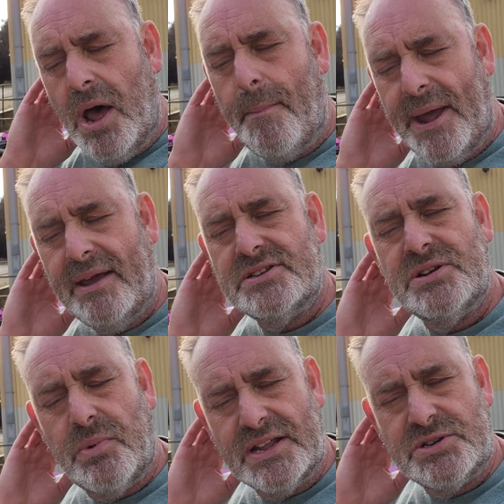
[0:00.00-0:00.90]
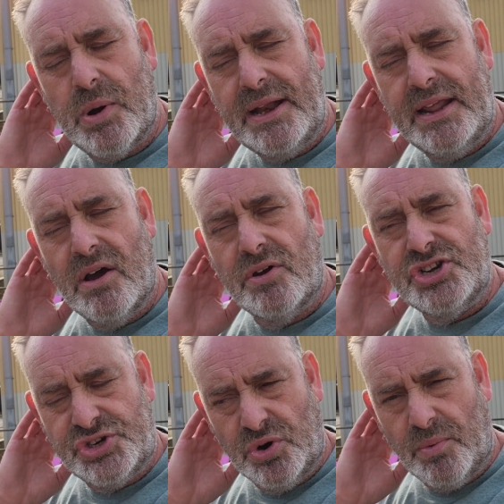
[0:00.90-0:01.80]
£1 to 120 on a
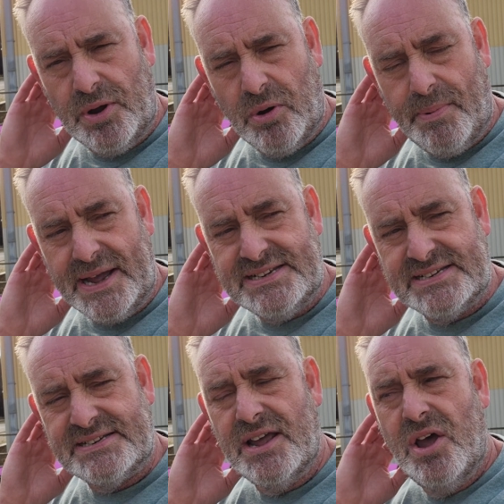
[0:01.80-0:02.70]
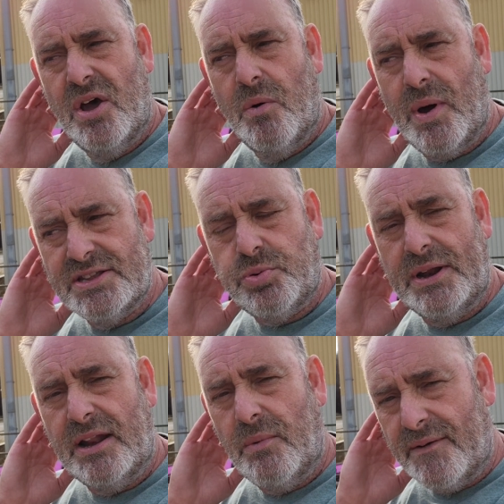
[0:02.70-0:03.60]
short wheelbase,
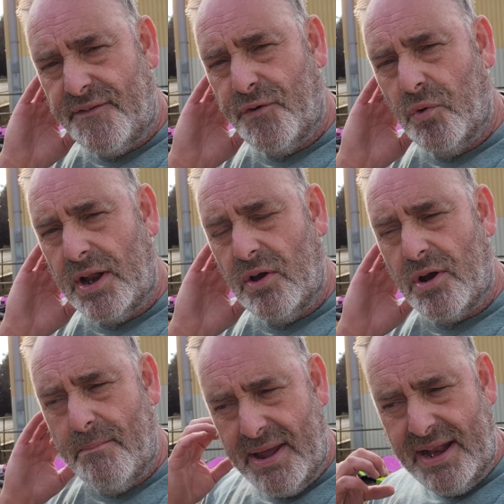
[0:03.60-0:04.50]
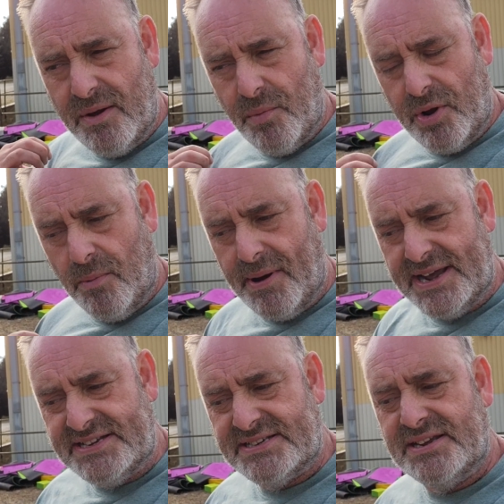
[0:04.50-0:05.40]
120 to 140 on a medium
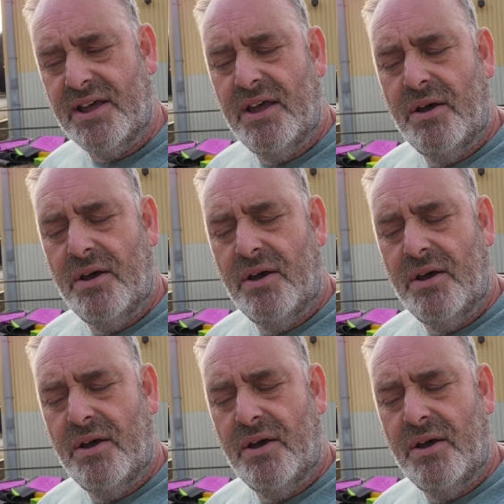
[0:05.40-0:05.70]
wheelbase,